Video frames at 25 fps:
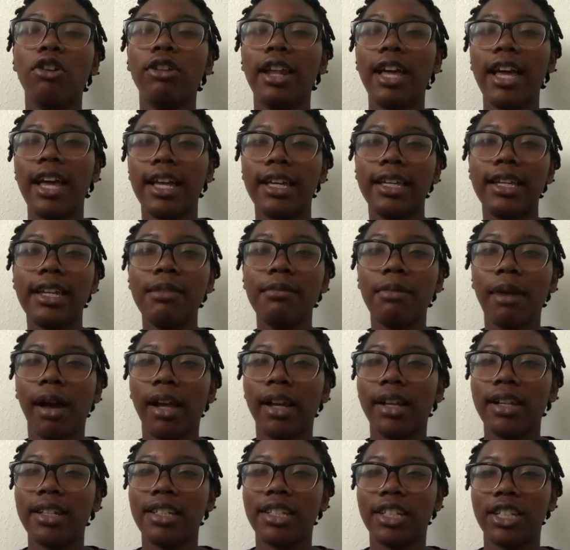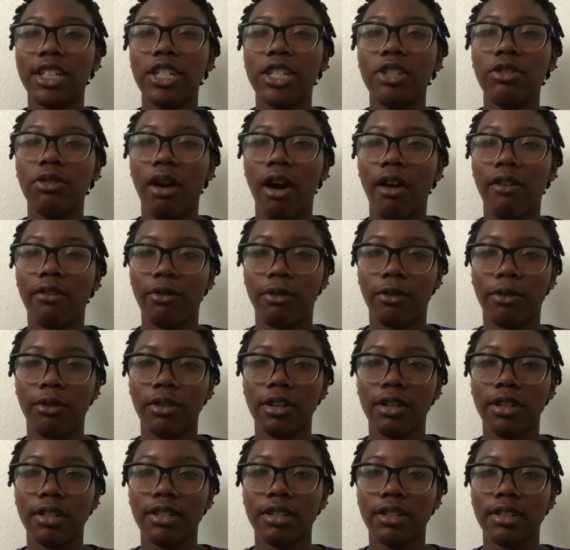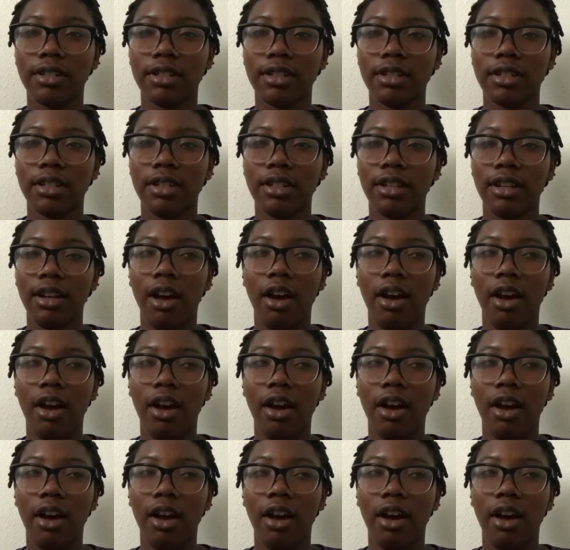don't let anybody steer you off course.